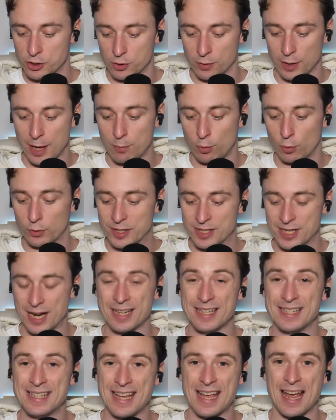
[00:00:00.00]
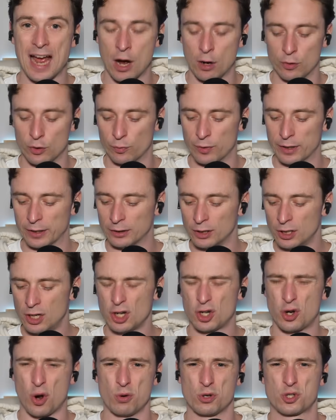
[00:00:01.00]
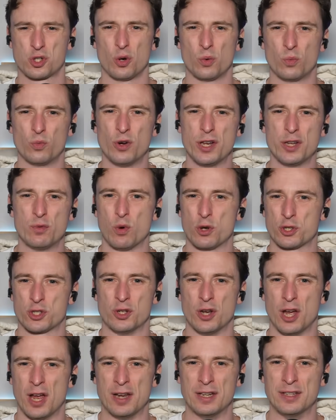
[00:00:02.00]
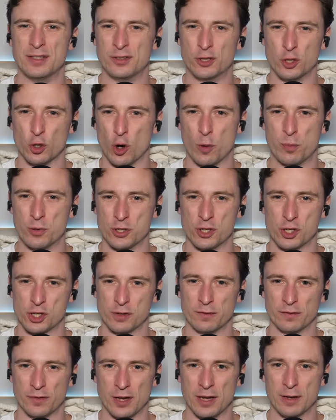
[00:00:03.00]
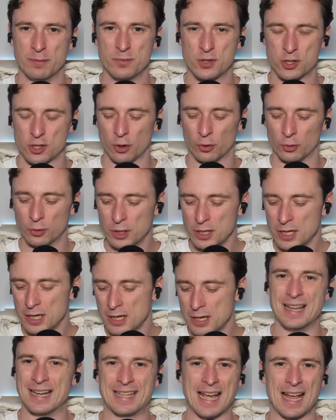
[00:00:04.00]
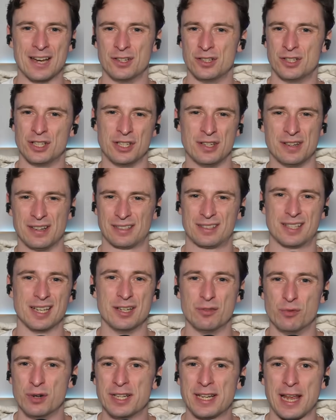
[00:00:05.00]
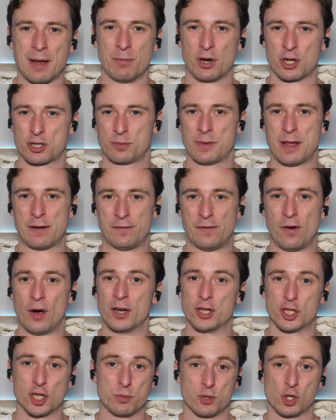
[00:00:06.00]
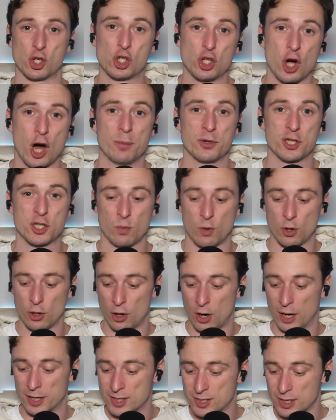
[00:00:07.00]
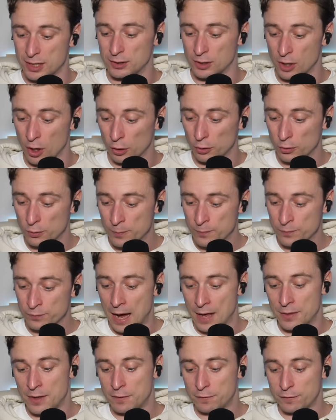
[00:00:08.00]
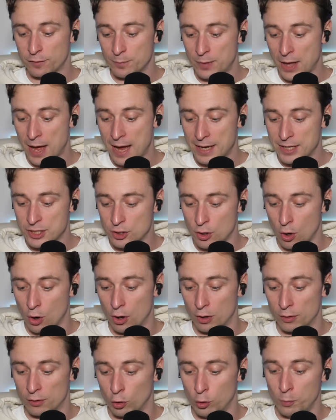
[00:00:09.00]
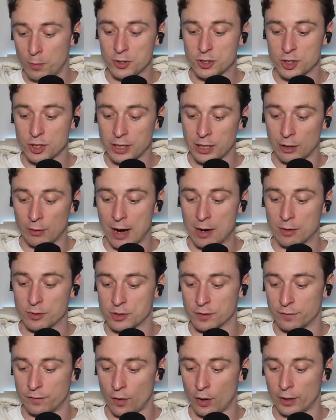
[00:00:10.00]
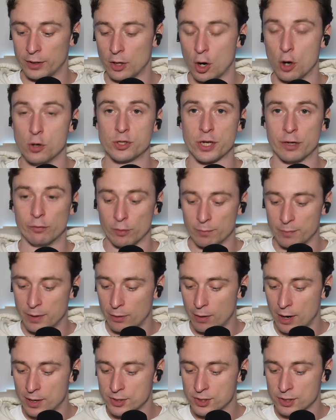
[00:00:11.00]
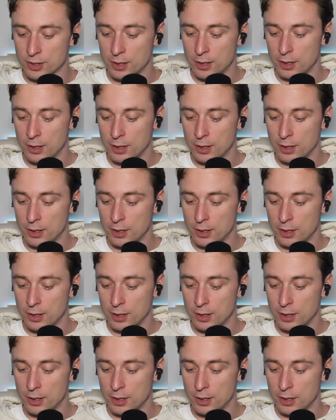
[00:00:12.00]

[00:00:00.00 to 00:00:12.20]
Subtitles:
So at that point, he's had a year out of the ring. Kongsong really wasn't a good opposition for him. So again, did he really get much from that fight in terms of sharpness and whatnot? I'd say no. And then from there, he's got almost a year out to fight Jose Ramirez.